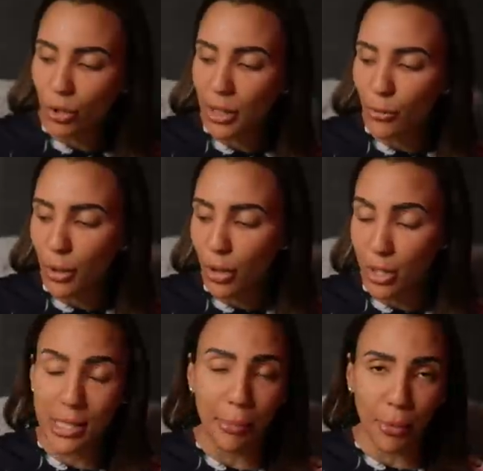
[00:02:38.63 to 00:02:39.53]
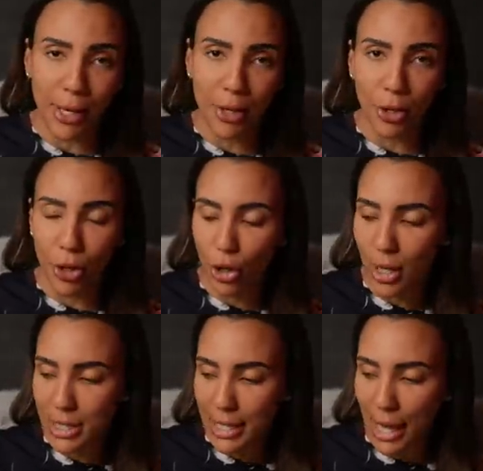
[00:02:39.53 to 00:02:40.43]
in love with are separated or you're
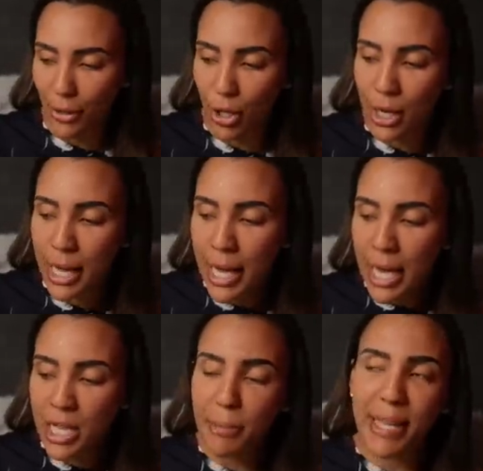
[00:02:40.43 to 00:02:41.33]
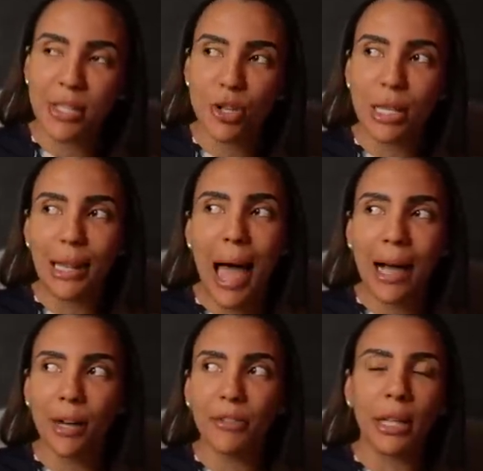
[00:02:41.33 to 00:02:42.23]
not together is because there's a
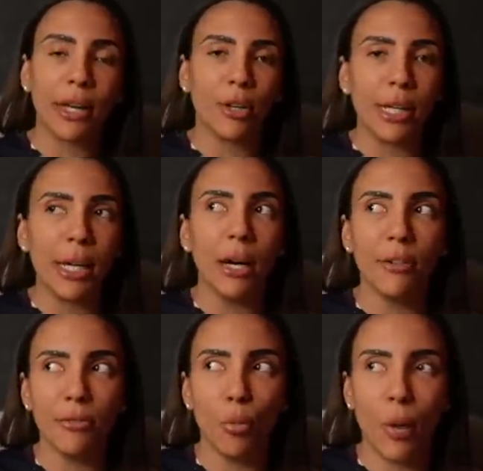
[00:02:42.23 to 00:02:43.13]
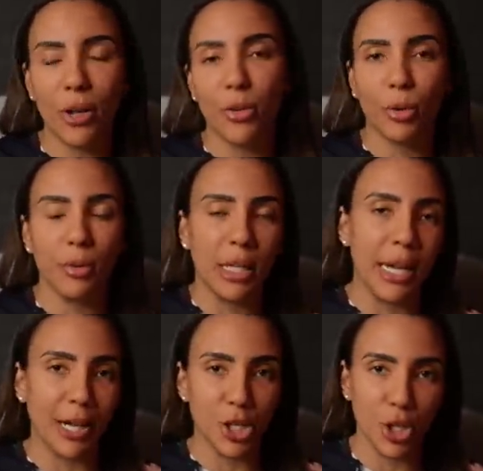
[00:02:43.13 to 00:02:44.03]
lack of clarity of where the
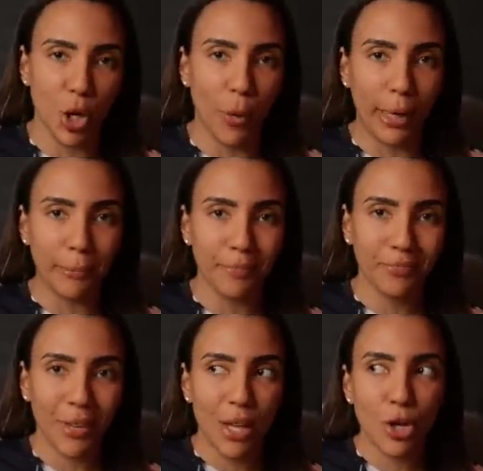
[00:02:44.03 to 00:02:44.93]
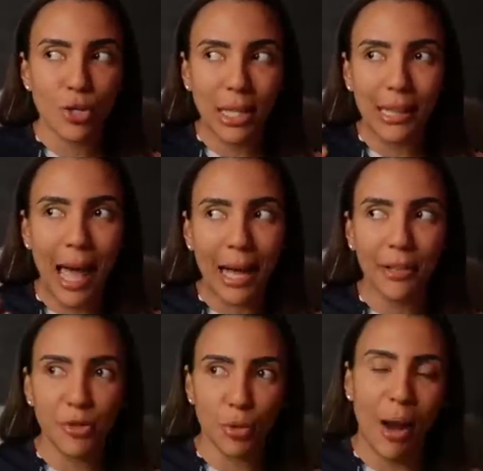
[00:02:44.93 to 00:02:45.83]
connection's going. There's a lack
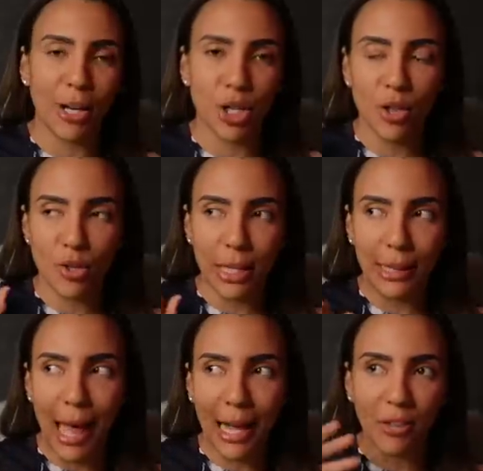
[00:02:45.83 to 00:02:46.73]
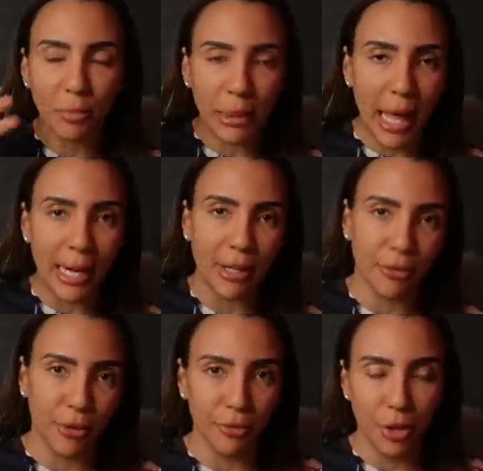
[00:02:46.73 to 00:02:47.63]
of direction. There's a lack of planning
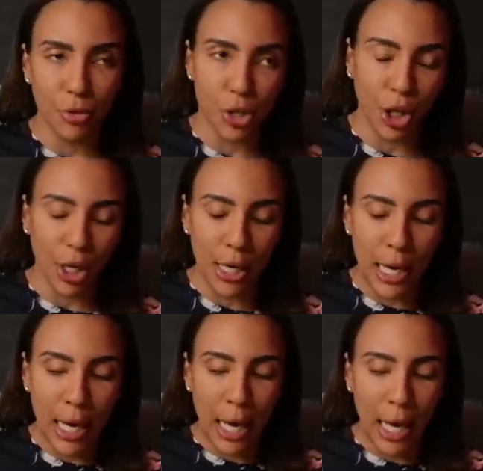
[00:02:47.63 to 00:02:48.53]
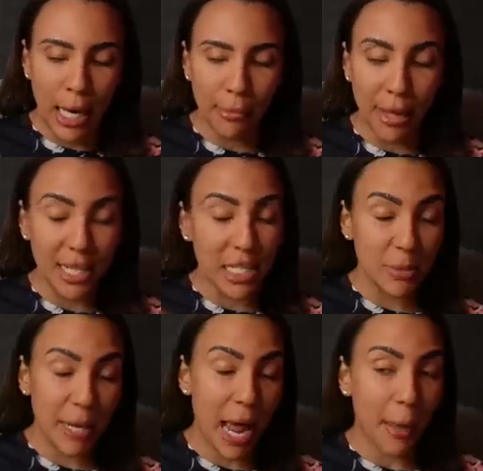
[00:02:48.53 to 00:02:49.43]
for the future. And this
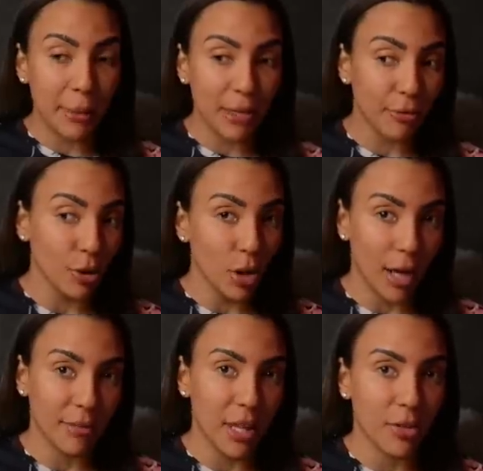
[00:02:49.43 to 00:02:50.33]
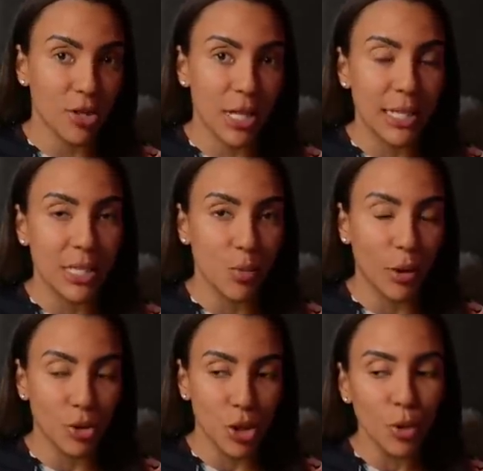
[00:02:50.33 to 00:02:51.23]
has been happening for a lot of the other signs as
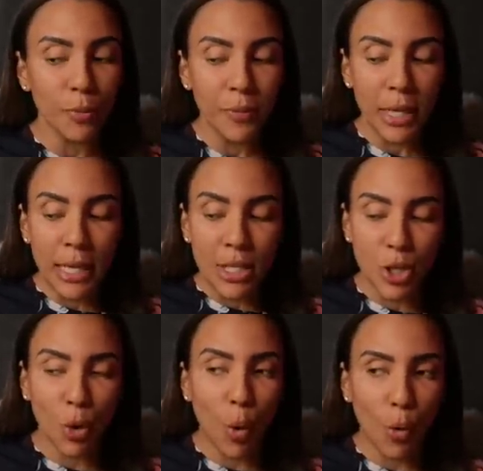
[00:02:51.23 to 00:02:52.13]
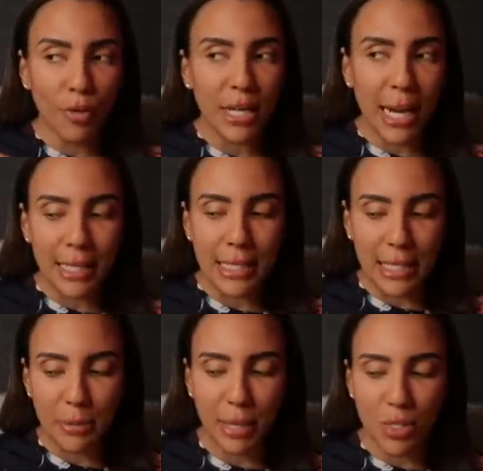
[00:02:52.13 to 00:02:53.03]
well too. So over the next
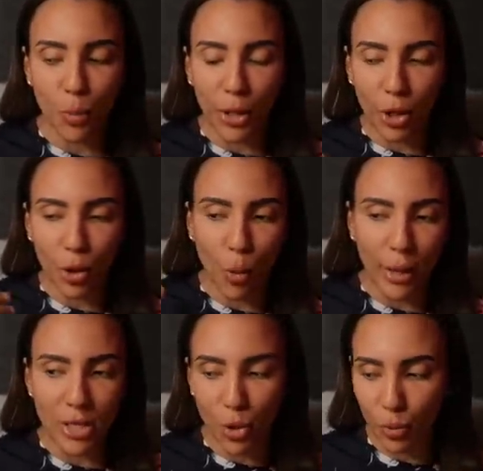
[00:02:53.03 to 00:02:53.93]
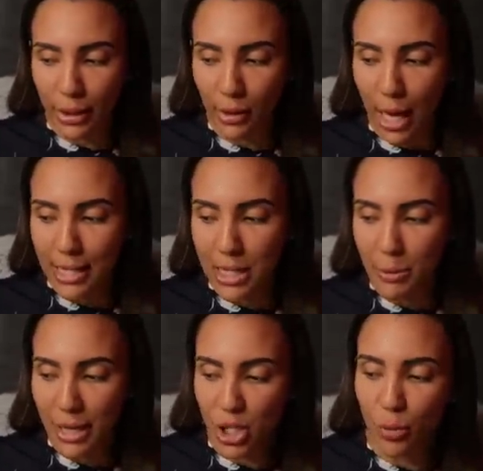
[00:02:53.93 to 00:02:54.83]
6 months, what you're going to realize,
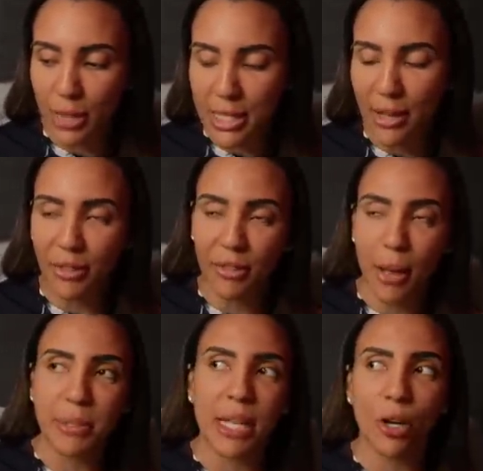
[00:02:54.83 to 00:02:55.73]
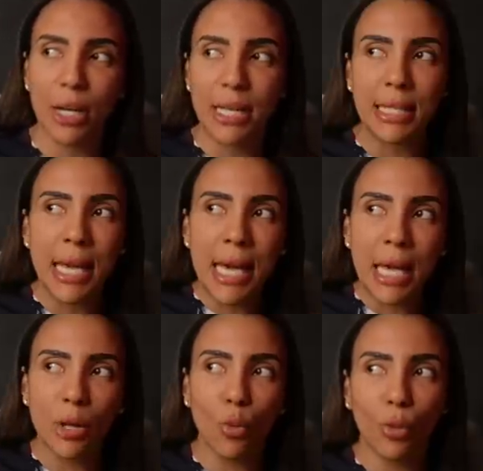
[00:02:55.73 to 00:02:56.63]
especially with the Seven of Cups here, is
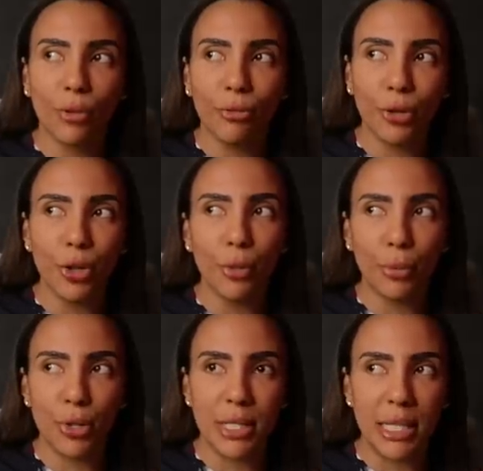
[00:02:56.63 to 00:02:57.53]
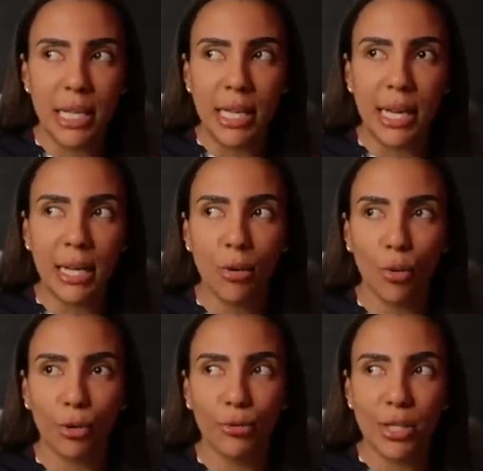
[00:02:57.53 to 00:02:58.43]
in order for you to proceed and in
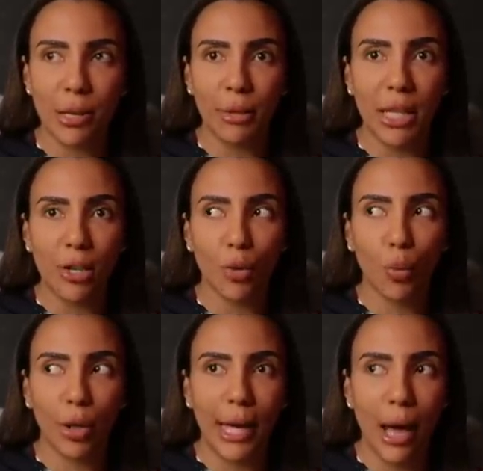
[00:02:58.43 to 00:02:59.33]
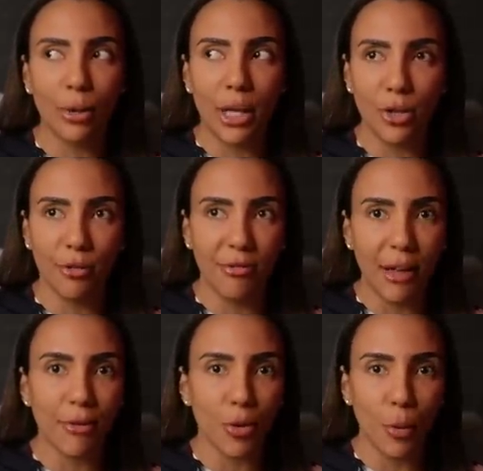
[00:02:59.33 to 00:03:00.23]
order for something here to work out in your
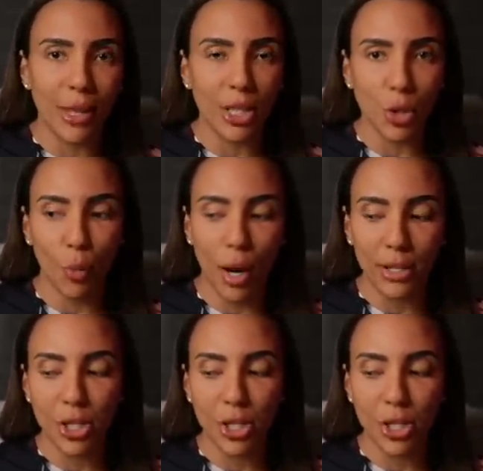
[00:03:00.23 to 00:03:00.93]
favor the way that you want